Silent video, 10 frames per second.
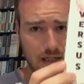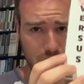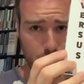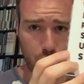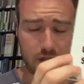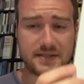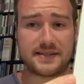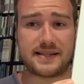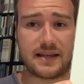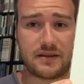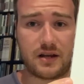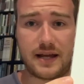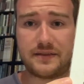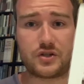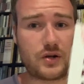Watched this the other
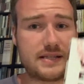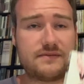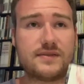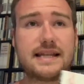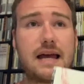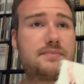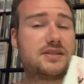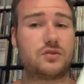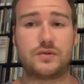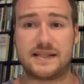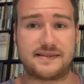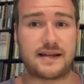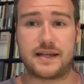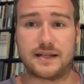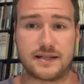night. The transfer is absolutely
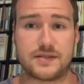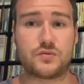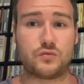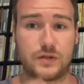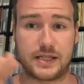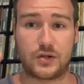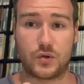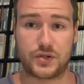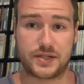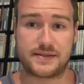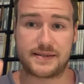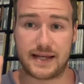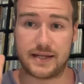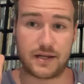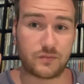stunning. It's really gorgeous,
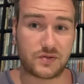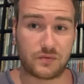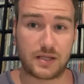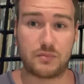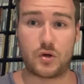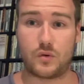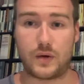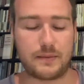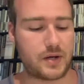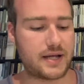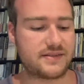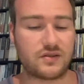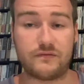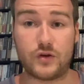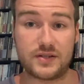and I was really blown away by it.
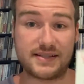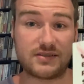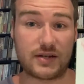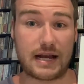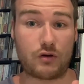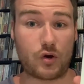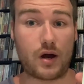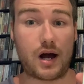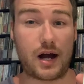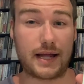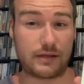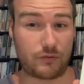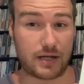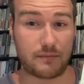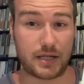So Versus on Arrow, highly
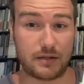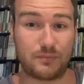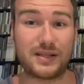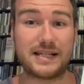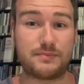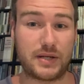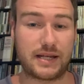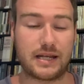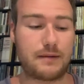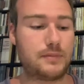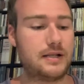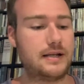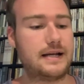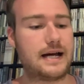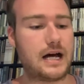recommend it. Please pick it up.
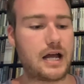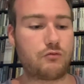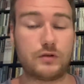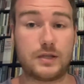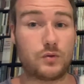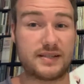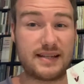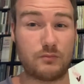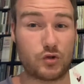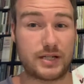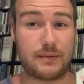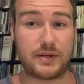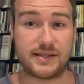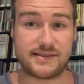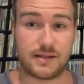I really want to see more
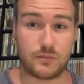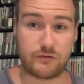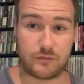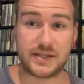Japanese cinema from these